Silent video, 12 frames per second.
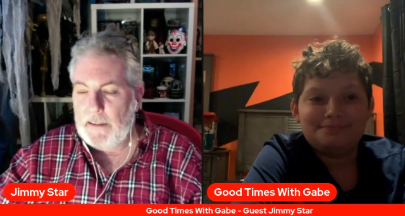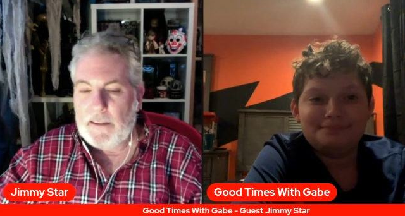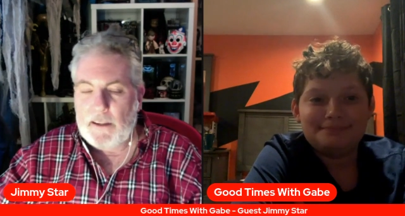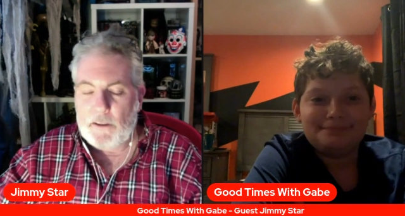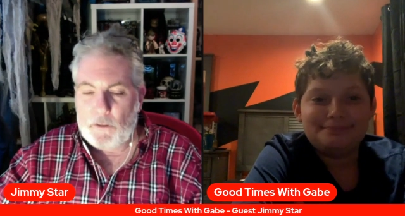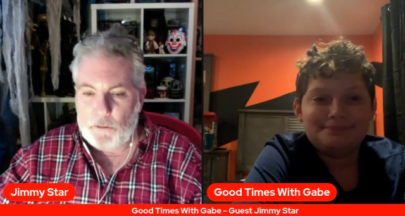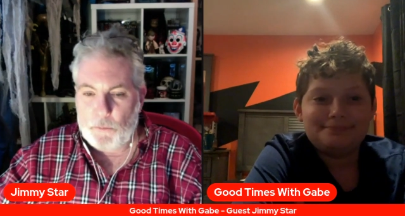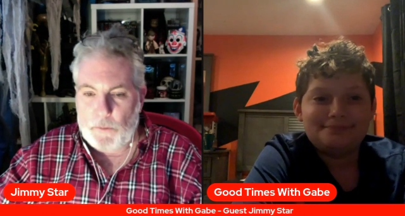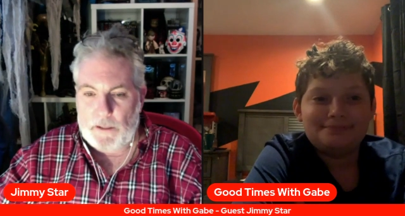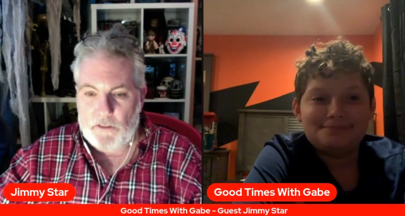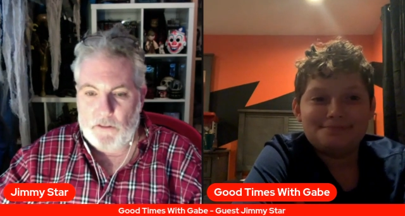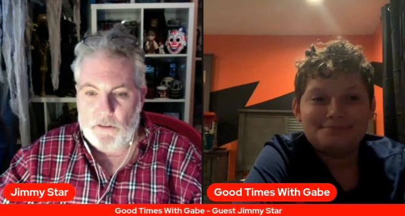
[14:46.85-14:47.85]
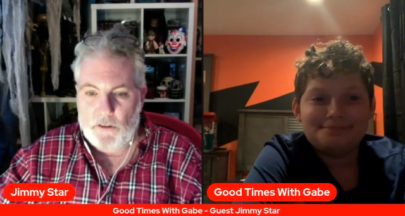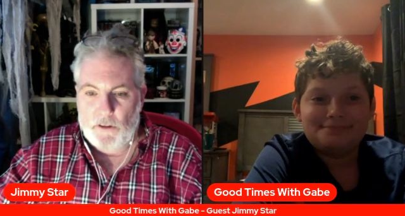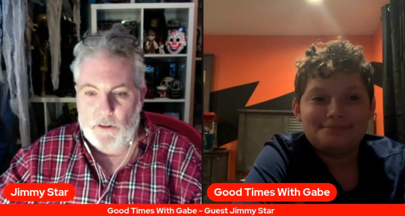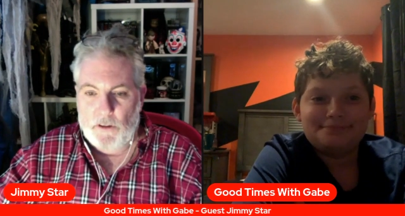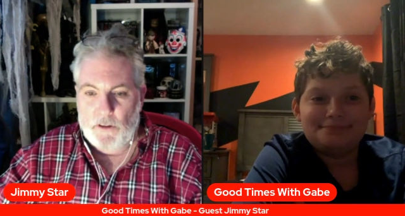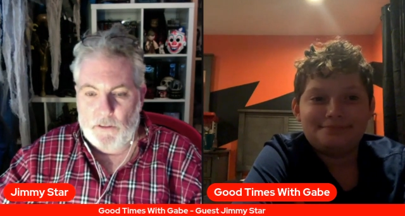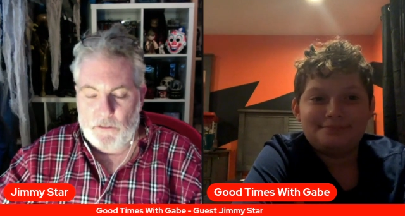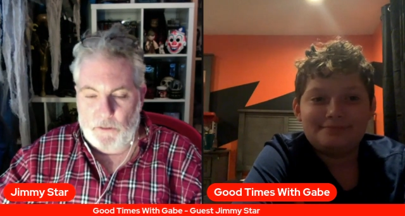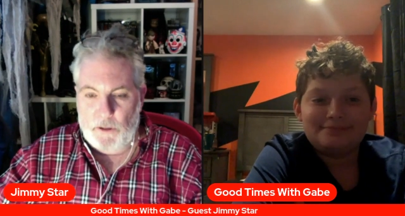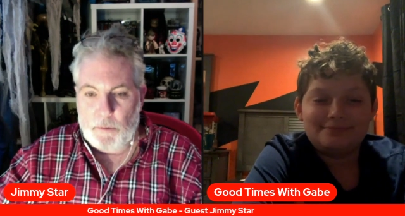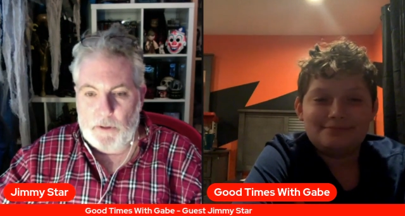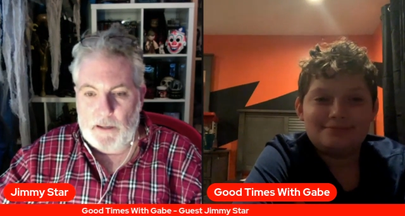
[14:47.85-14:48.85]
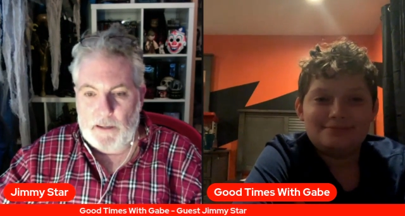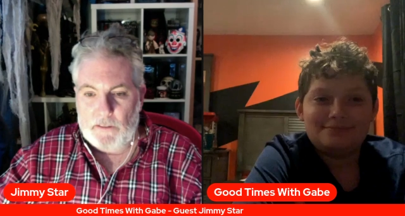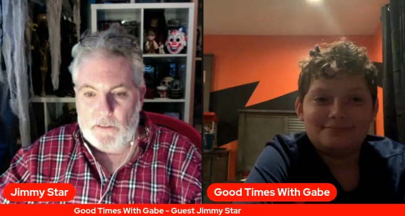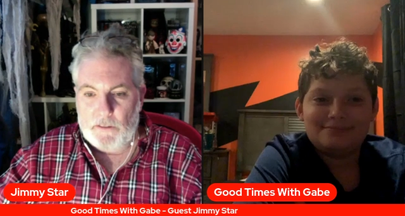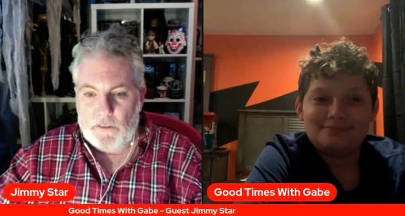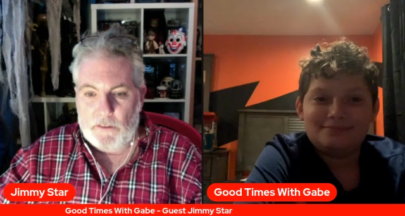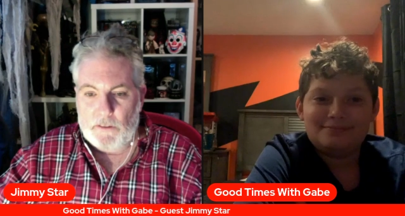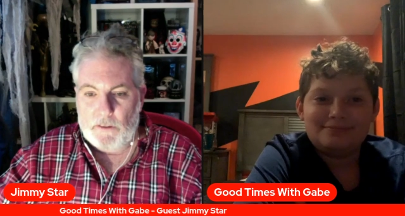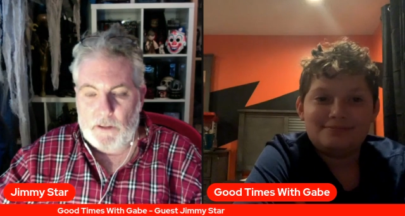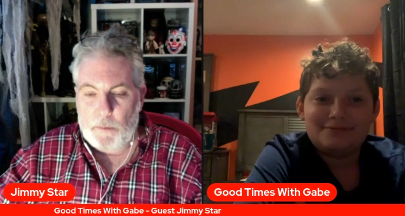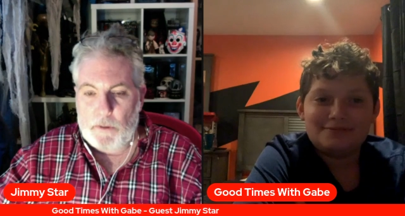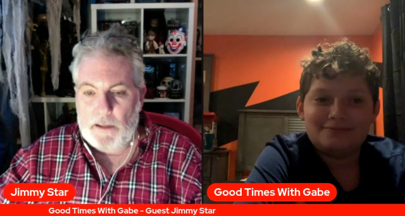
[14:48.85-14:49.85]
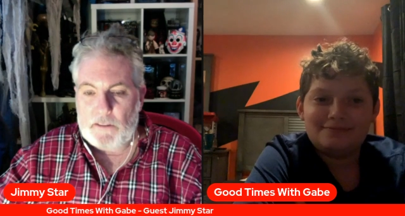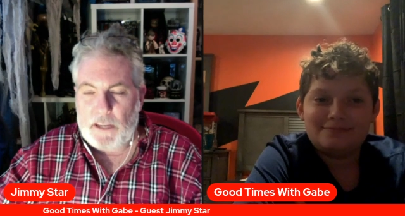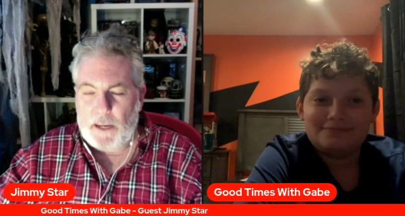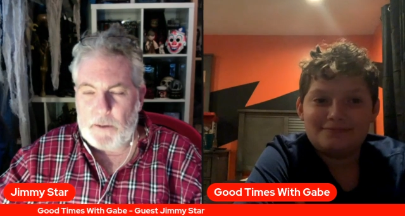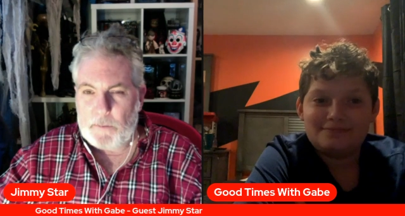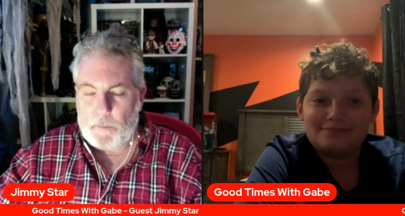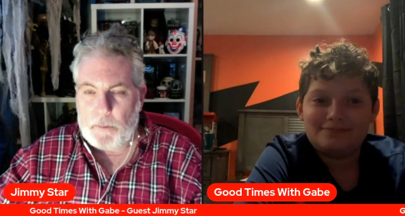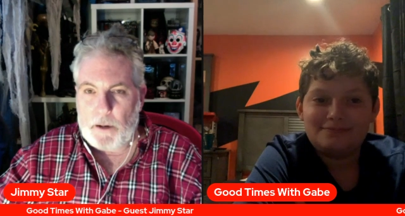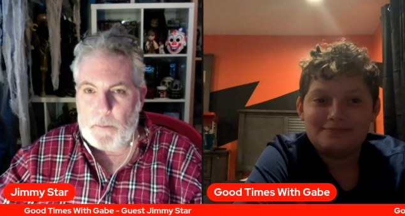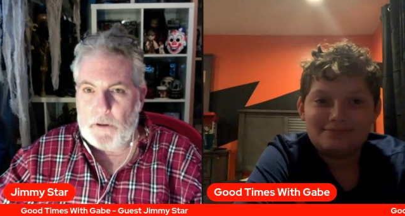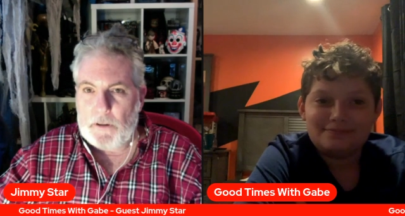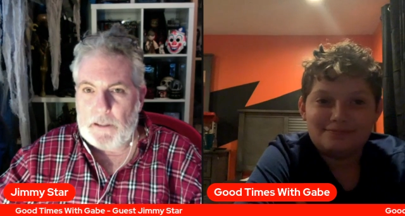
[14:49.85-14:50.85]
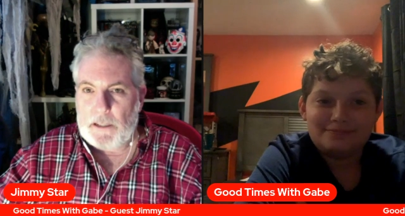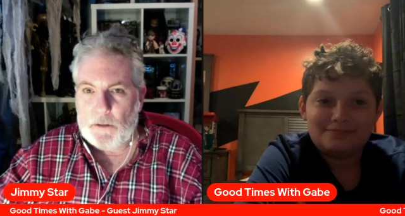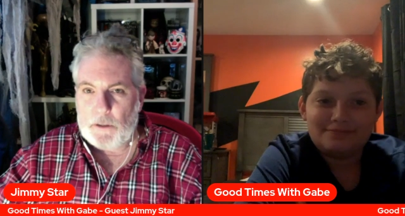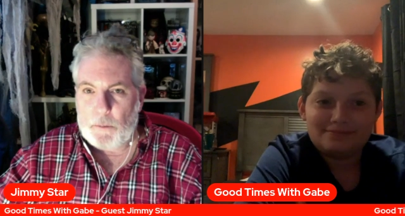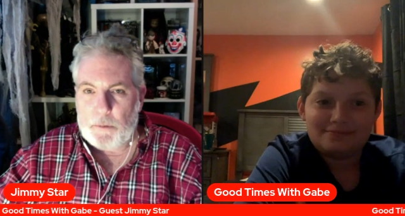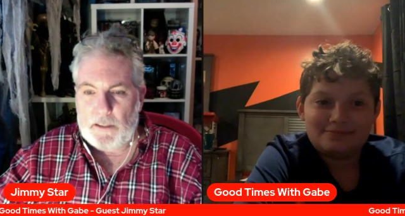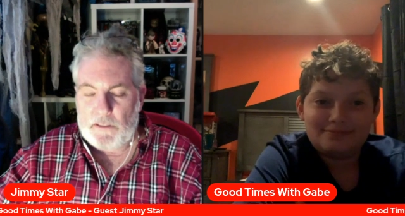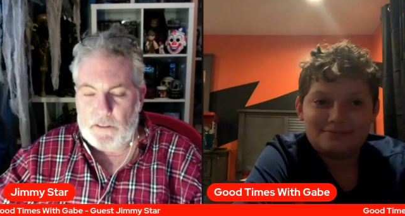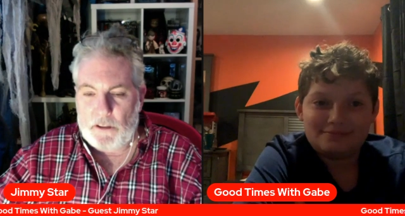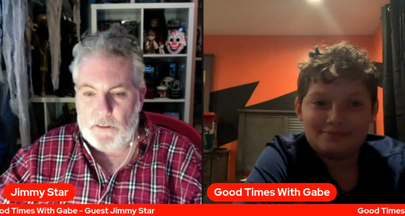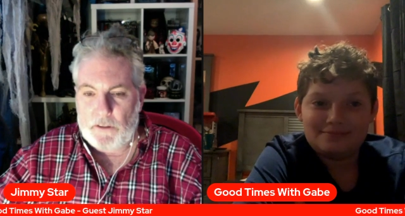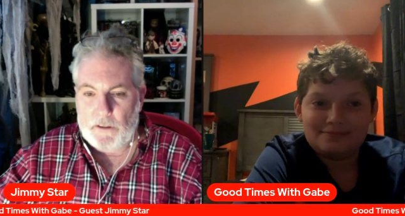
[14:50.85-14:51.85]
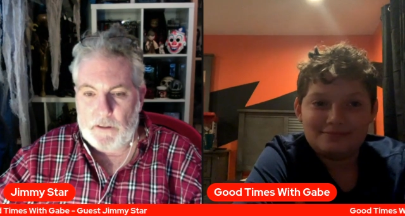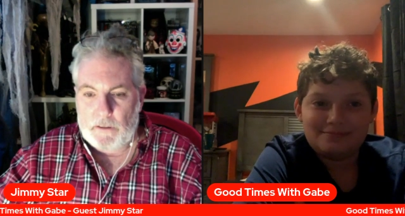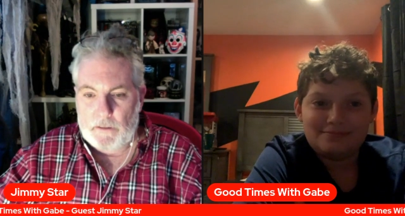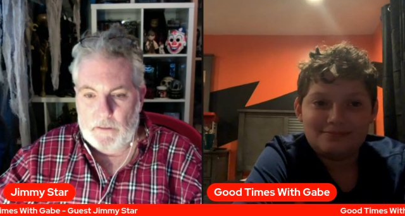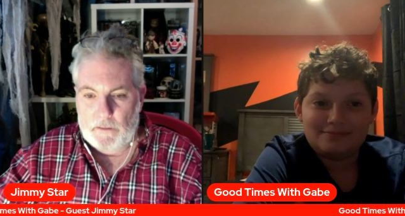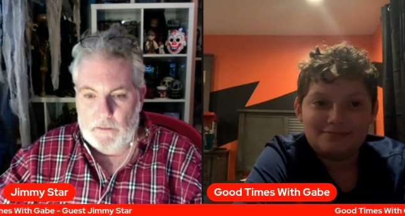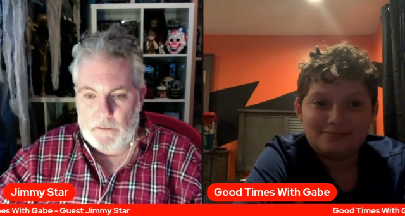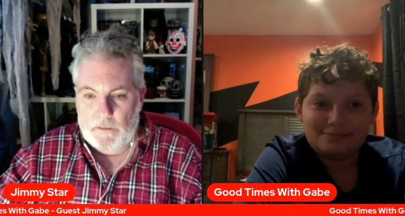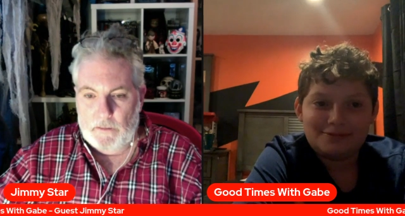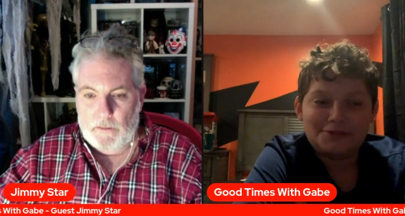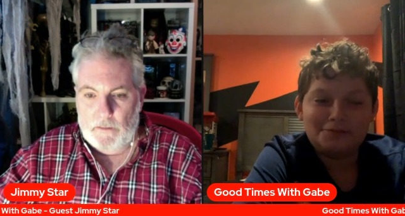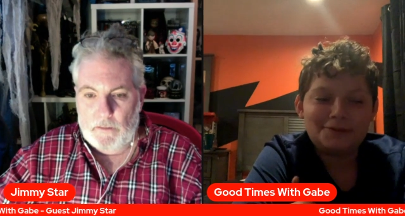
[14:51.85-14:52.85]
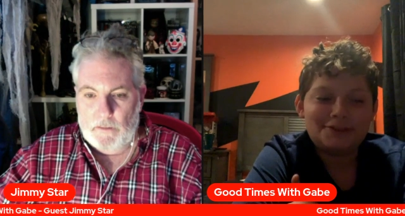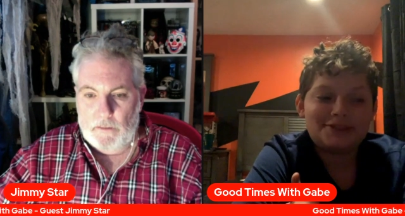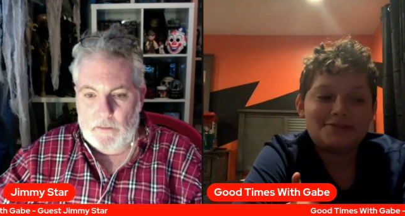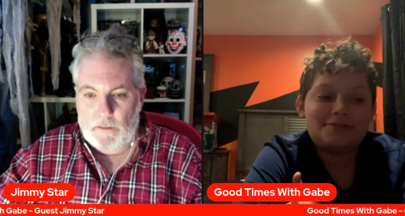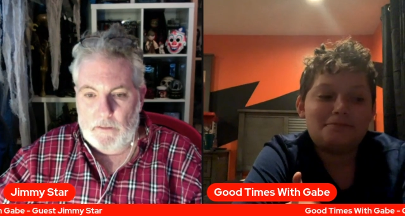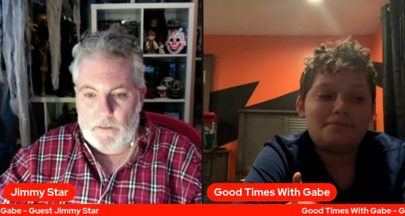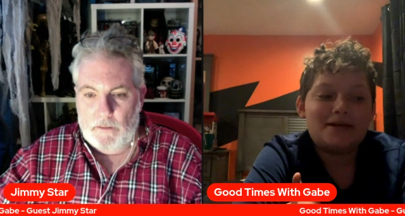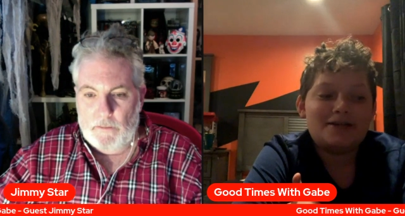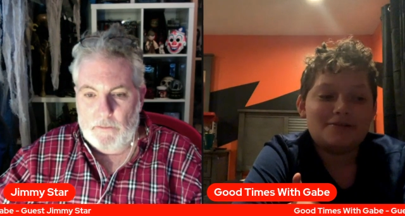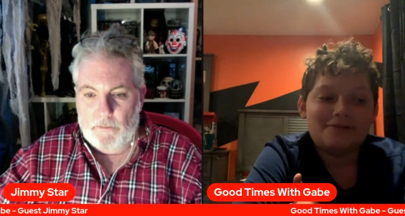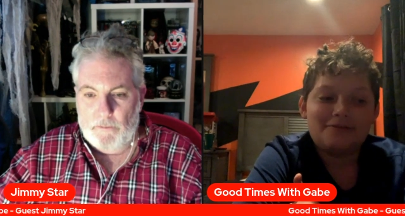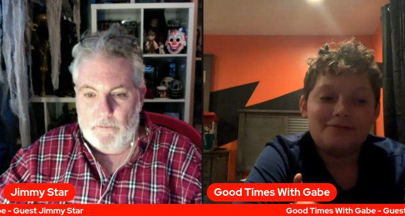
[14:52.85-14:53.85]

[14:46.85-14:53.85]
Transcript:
Speaker 1: Nintendo Switch, so he plays he plays games, but primarily he only plays Zelda.
Speaker 2: Switch is the best.